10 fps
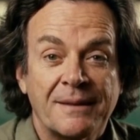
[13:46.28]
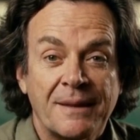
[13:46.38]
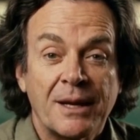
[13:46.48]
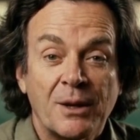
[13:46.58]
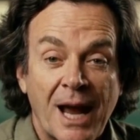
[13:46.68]

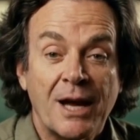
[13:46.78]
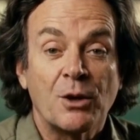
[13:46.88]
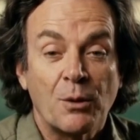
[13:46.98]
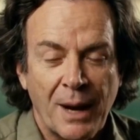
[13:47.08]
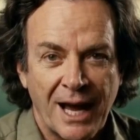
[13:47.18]
Your
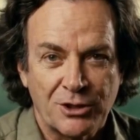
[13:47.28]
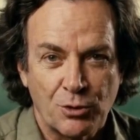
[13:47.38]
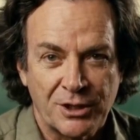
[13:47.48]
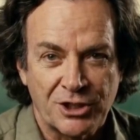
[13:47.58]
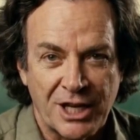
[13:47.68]
actual mass
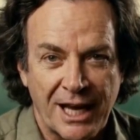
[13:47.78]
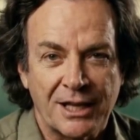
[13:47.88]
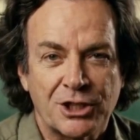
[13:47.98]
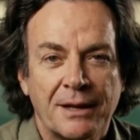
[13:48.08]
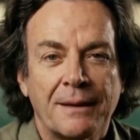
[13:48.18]
wouldn't
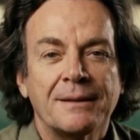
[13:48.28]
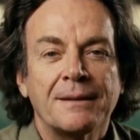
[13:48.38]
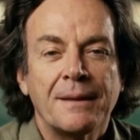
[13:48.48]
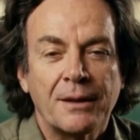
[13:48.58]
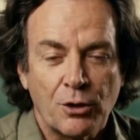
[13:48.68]
change.
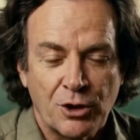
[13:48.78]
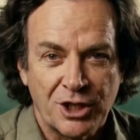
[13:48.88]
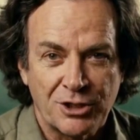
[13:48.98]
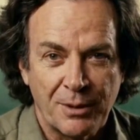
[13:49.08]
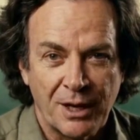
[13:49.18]
You'd
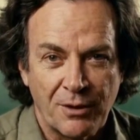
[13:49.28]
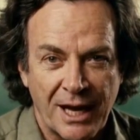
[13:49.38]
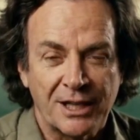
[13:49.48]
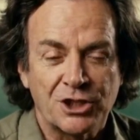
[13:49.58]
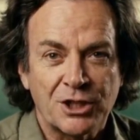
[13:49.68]
just be
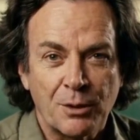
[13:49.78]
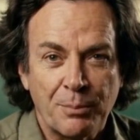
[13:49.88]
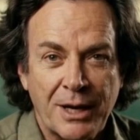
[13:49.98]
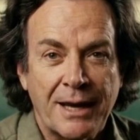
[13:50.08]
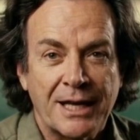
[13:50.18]
arranged
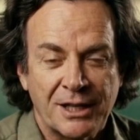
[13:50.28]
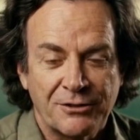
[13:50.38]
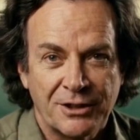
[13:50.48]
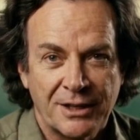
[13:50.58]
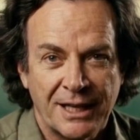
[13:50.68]
completely
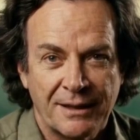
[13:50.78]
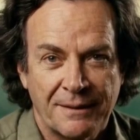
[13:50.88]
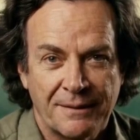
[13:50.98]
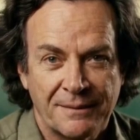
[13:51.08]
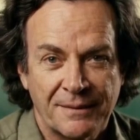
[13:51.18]
differently.
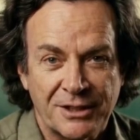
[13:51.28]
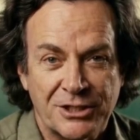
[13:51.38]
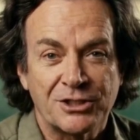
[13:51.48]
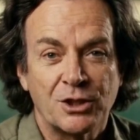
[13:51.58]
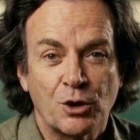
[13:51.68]
This
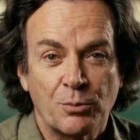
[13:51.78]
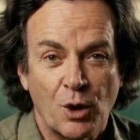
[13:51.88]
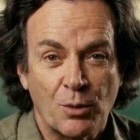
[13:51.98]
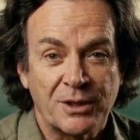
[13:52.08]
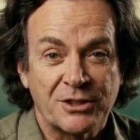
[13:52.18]
is a good
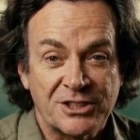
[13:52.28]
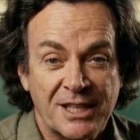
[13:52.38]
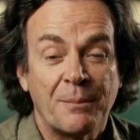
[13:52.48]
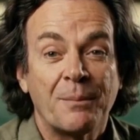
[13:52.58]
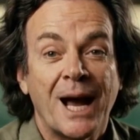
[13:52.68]
moment to
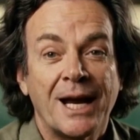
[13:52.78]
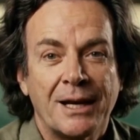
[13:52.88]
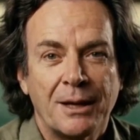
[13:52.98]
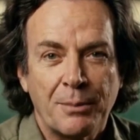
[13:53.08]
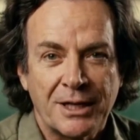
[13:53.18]
step back
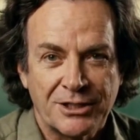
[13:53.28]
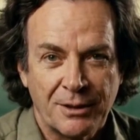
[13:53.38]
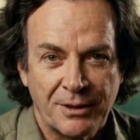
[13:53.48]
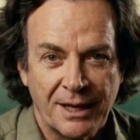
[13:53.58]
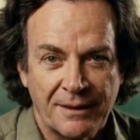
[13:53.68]
and admit
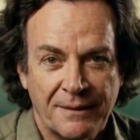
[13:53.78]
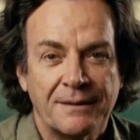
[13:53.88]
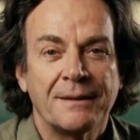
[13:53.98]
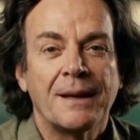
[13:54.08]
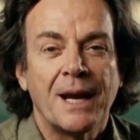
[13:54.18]
something.
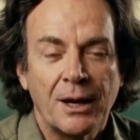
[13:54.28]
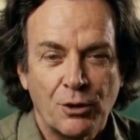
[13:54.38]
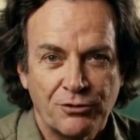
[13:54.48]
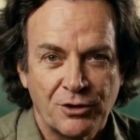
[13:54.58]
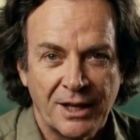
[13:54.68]
I
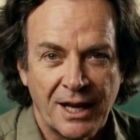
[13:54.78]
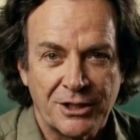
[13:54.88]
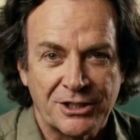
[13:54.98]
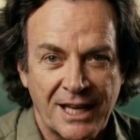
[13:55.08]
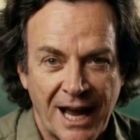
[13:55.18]
don't fully
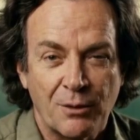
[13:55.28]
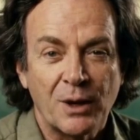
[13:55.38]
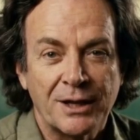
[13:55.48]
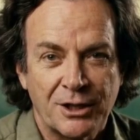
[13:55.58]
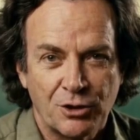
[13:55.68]
understand
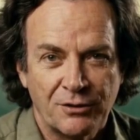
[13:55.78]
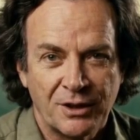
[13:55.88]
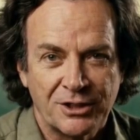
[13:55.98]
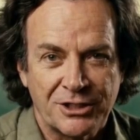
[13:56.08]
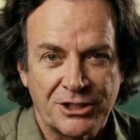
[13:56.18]
why the
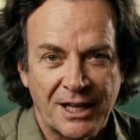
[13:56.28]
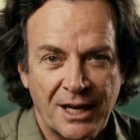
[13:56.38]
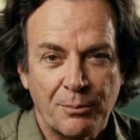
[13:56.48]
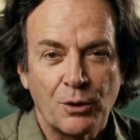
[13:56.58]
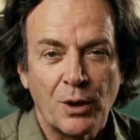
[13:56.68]
universe is set
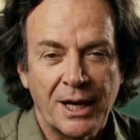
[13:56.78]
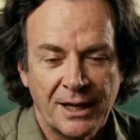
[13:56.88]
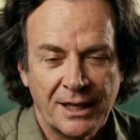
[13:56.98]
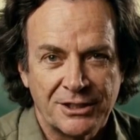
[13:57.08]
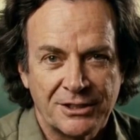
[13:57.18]
up the way
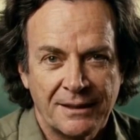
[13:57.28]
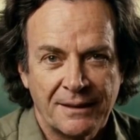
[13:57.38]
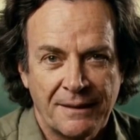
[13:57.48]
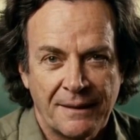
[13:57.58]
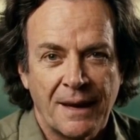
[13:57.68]
it is.
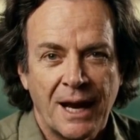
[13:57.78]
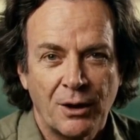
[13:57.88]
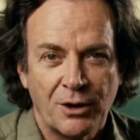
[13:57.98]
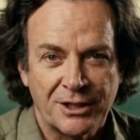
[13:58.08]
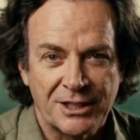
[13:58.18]
I
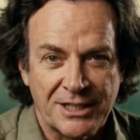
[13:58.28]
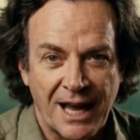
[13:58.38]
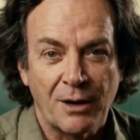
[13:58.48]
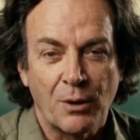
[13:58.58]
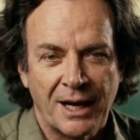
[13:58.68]
don't
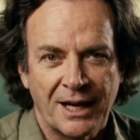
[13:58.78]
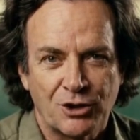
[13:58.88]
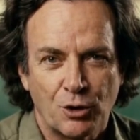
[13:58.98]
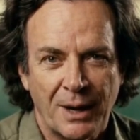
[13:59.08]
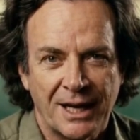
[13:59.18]
understand why
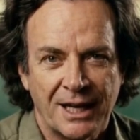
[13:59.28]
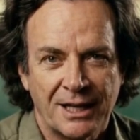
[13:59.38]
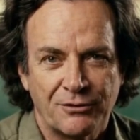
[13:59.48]
electromagnetic